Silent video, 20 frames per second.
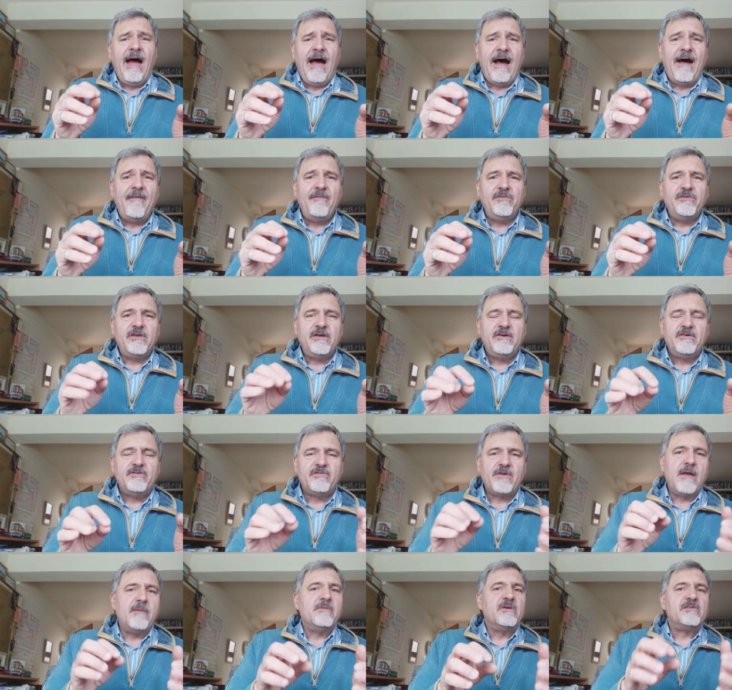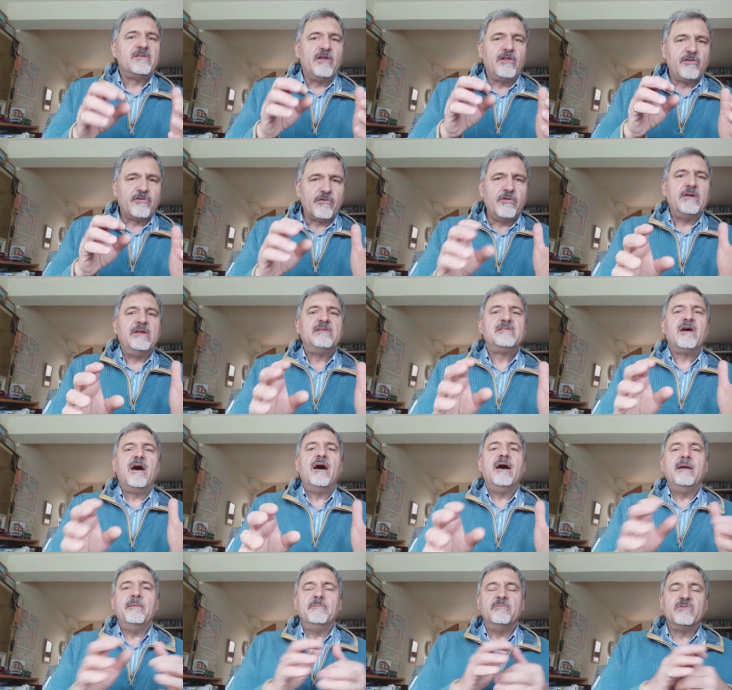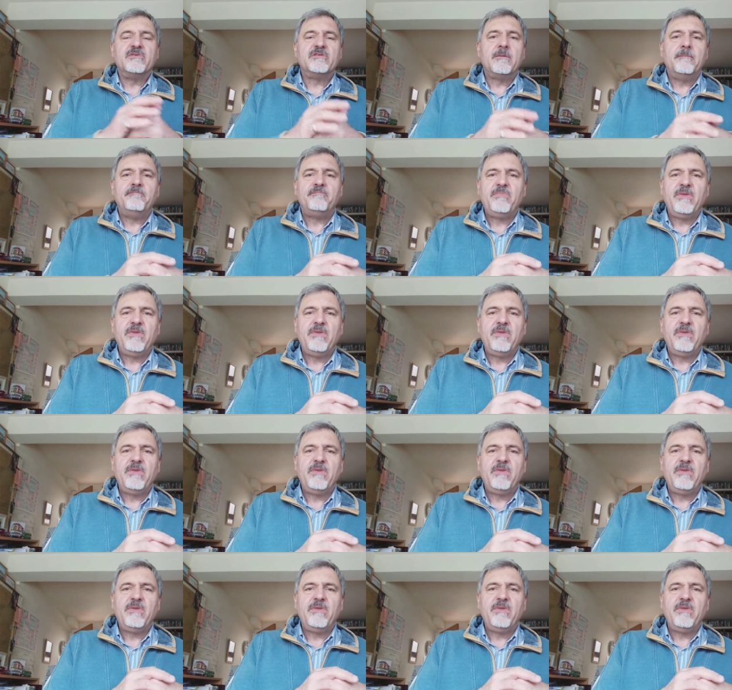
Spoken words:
And famously, three times